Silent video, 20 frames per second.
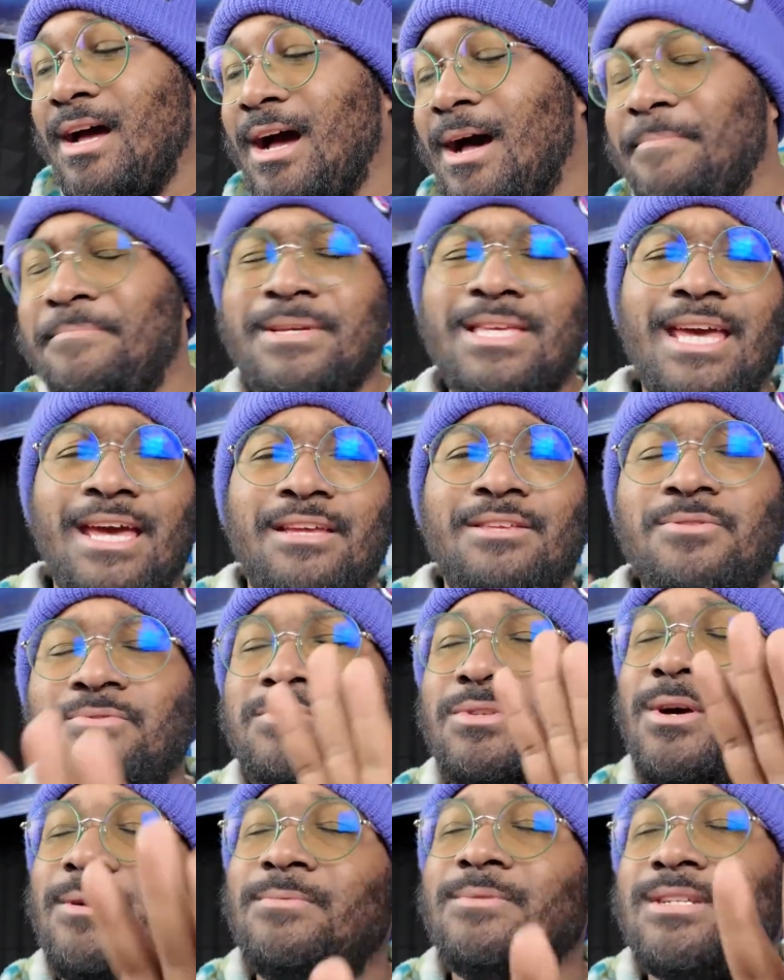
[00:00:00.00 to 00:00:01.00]
But yeah,
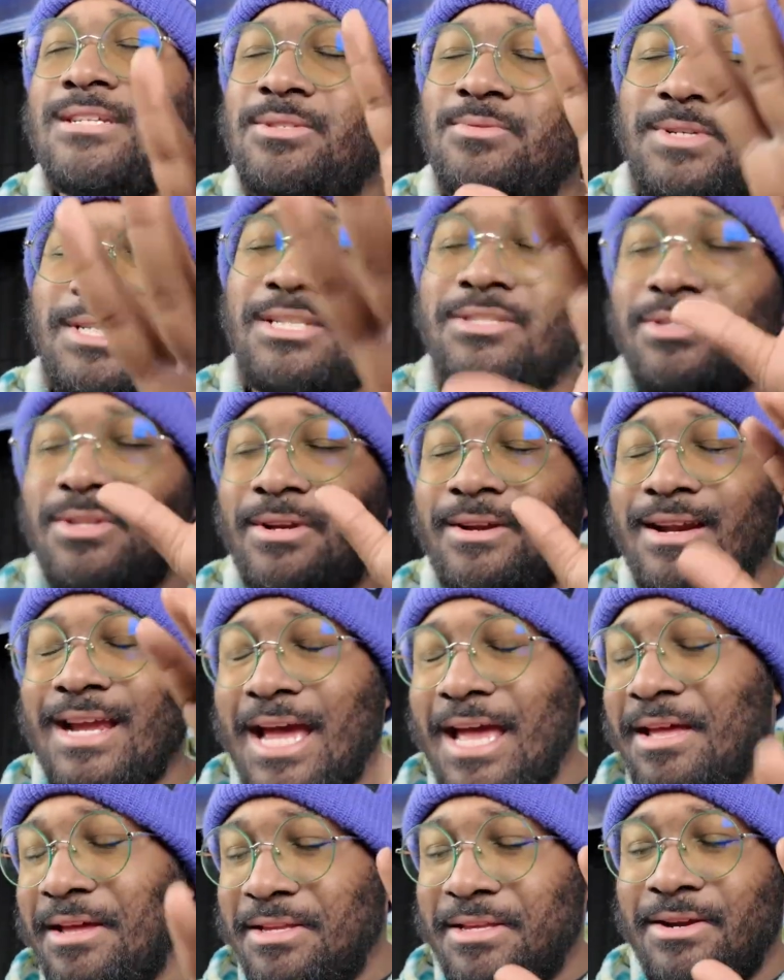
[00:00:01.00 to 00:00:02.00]
you don't want to switch into your